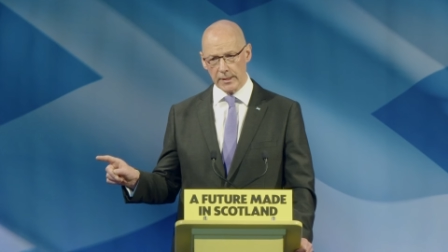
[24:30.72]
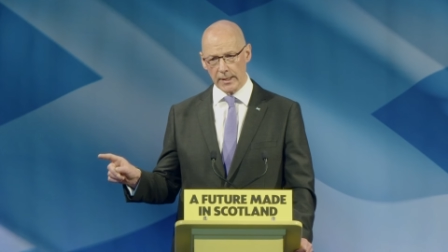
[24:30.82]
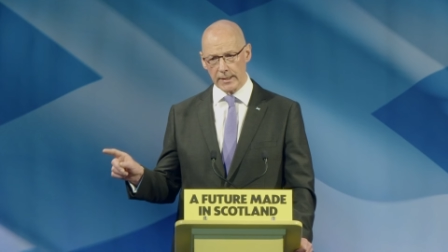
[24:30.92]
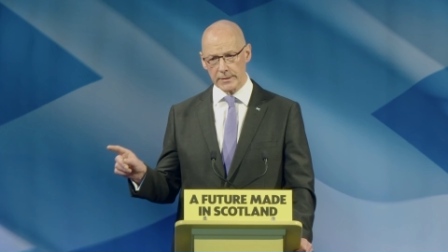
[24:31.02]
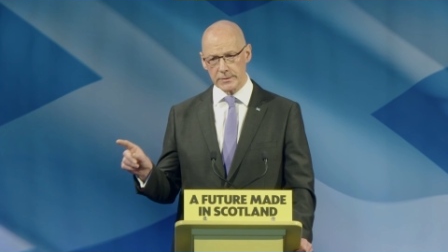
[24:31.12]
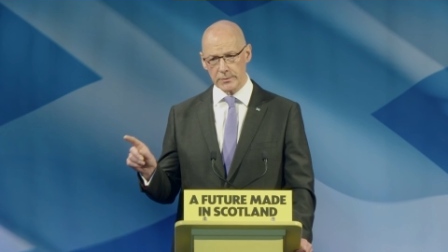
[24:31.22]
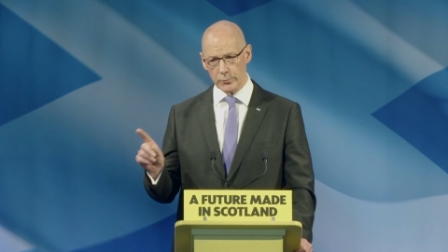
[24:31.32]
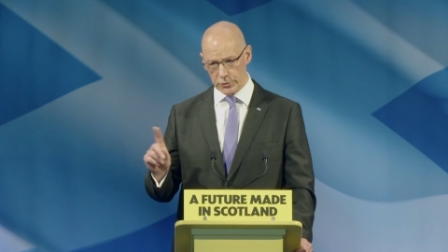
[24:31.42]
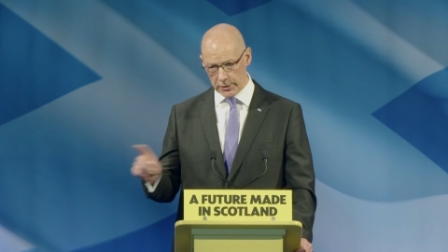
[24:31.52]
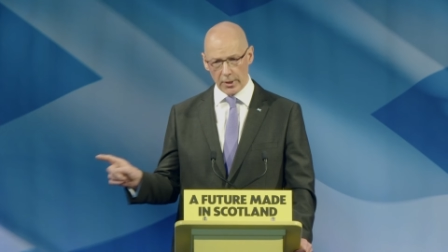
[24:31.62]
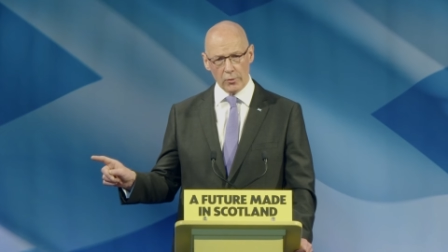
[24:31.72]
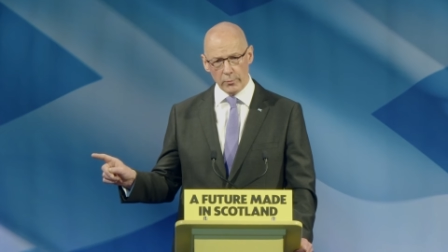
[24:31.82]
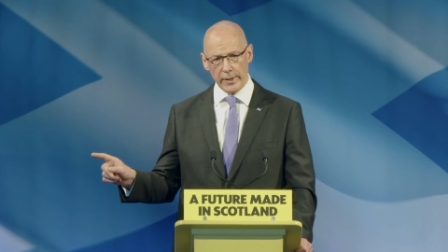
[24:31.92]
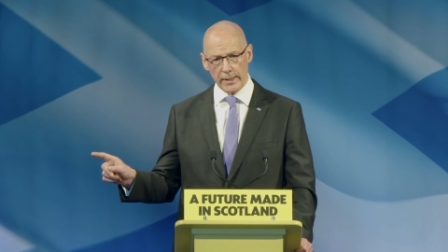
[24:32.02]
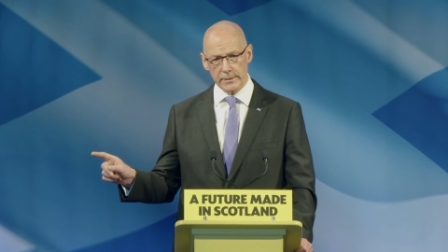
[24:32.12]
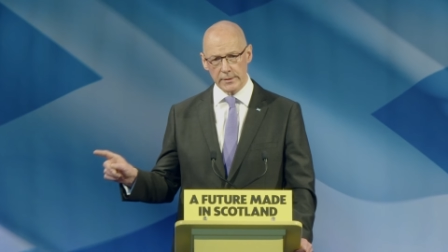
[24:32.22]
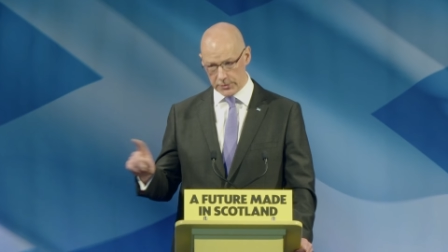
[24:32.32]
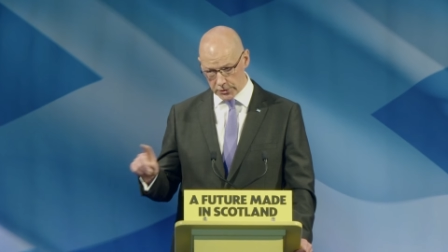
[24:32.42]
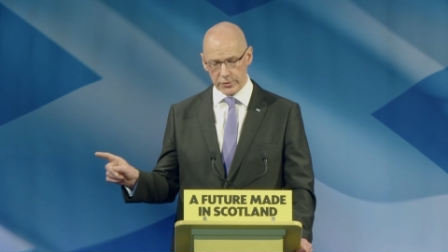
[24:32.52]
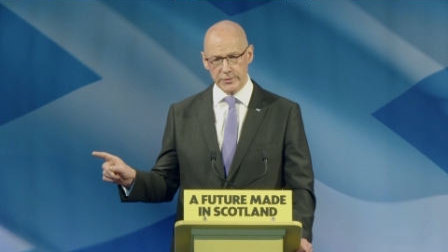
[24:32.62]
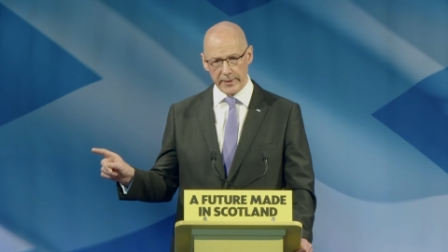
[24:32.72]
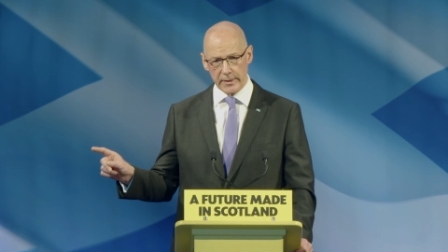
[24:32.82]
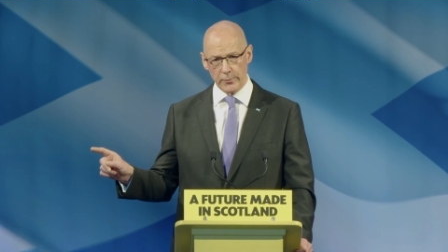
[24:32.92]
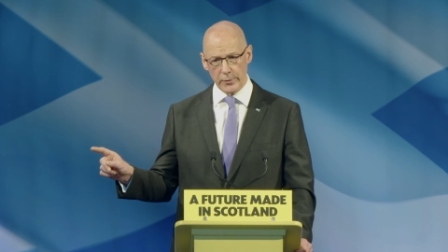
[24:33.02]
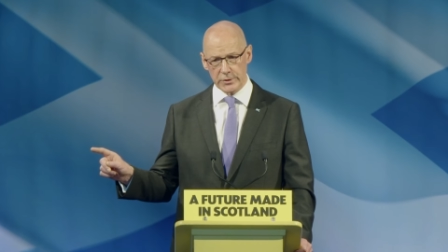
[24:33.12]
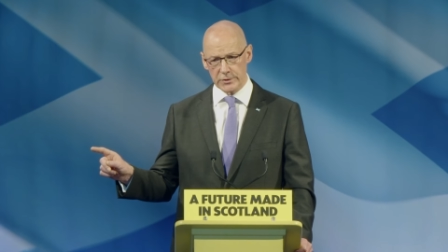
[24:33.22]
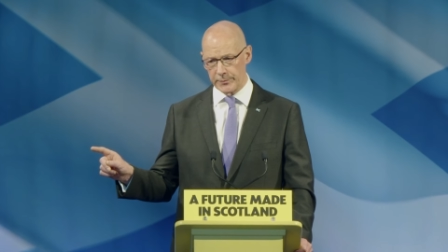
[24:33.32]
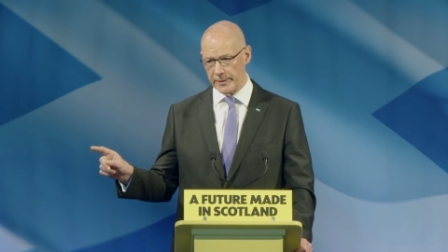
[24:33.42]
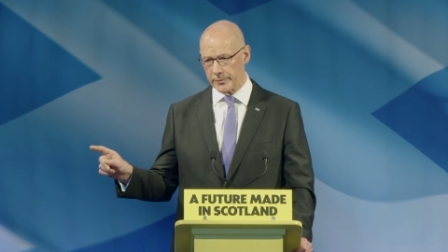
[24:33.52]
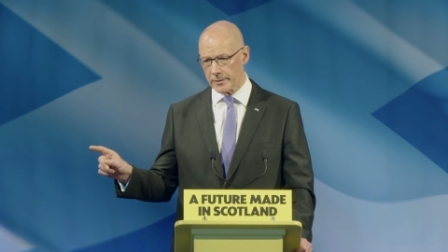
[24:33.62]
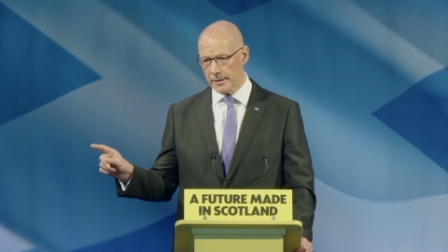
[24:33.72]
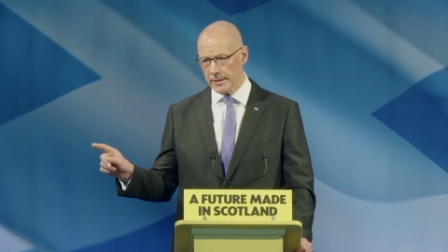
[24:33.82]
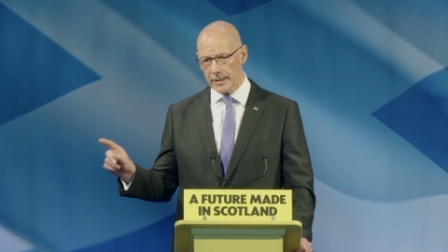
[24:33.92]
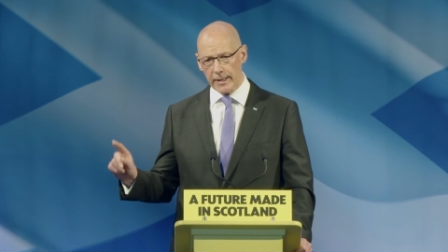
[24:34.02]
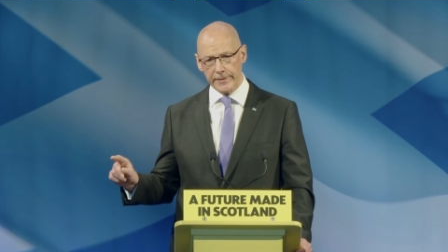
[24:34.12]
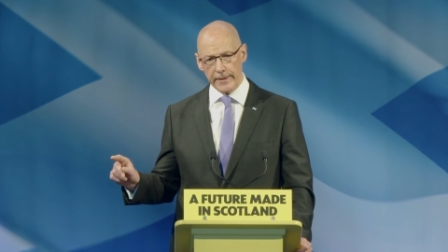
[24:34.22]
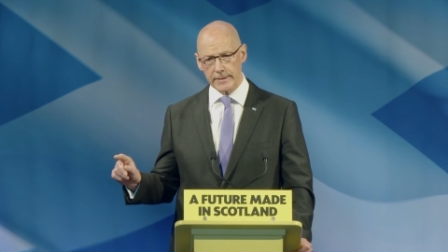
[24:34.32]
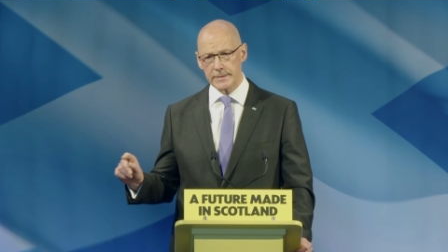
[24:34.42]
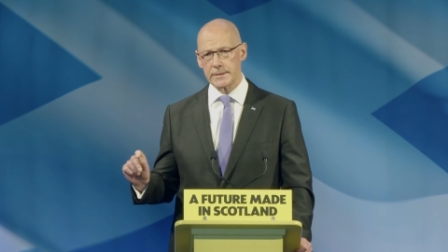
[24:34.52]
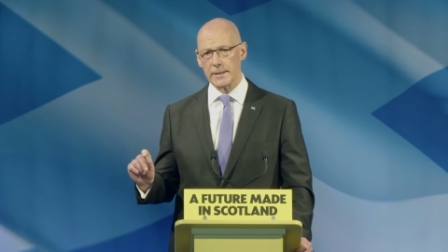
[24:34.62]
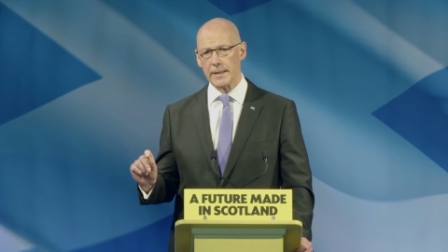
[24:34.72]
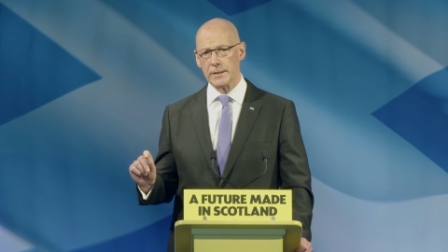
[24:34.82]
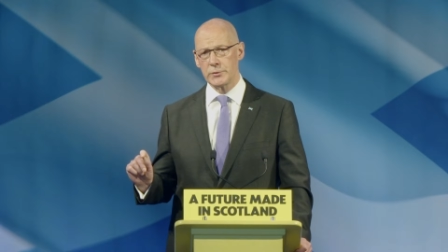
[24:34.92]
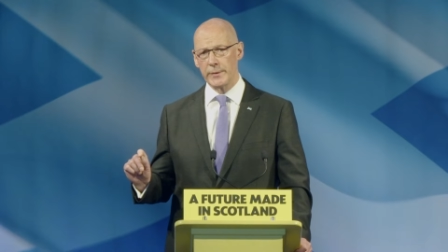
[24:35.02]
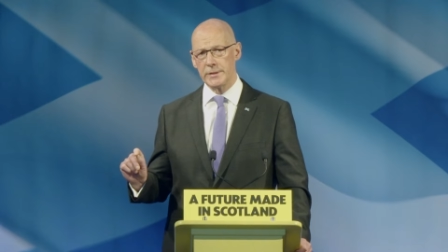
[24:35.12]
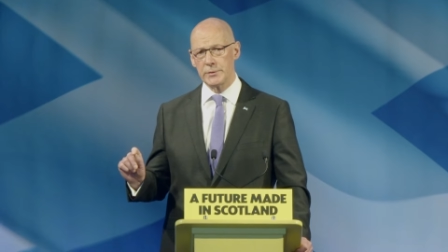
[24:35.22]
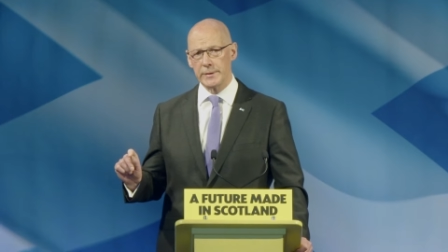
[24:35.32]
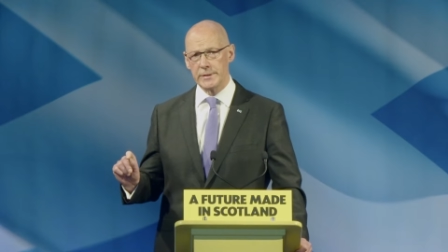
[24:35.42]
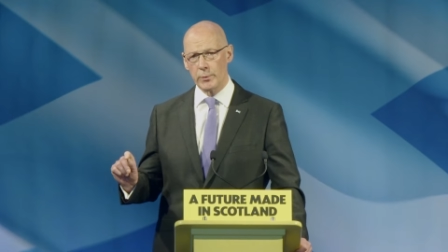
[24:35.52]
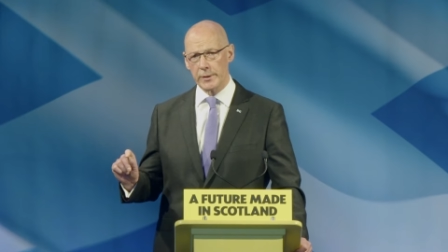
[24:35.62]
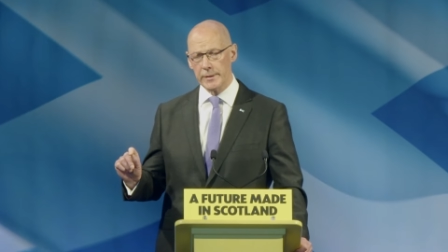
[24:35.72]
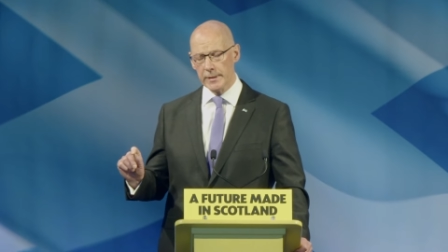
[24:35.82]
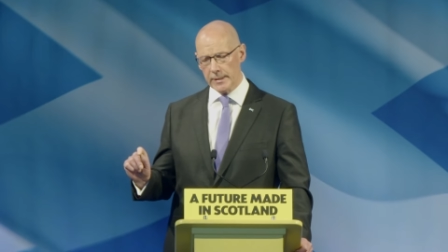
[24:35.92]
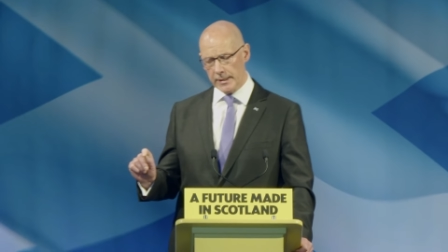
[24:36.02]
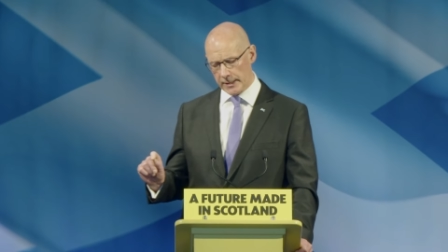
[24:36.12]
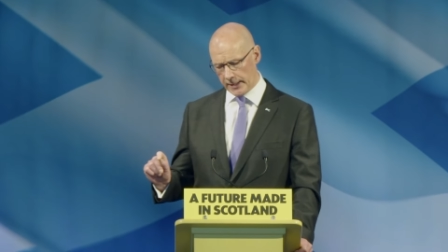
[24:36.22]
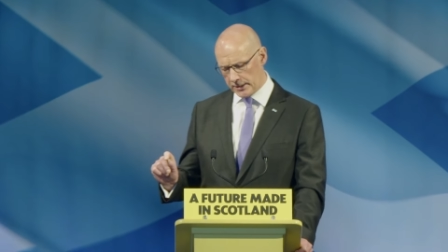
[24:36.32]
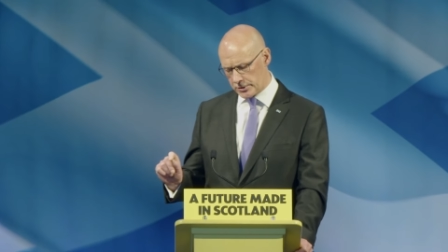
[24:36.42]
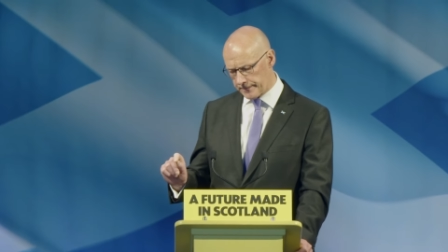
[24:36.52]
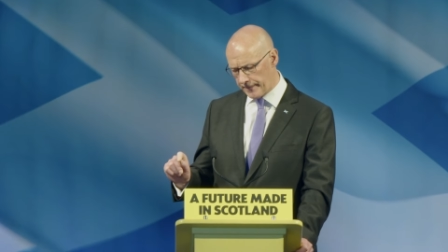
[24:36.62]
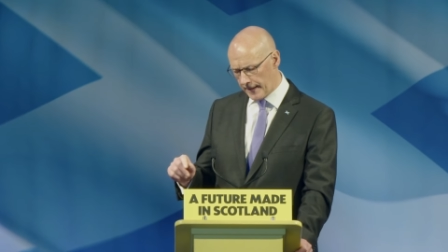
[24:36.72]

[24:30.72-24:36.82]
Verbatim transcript: And we should get on with that and just respect the wishes of people in that 2021 election.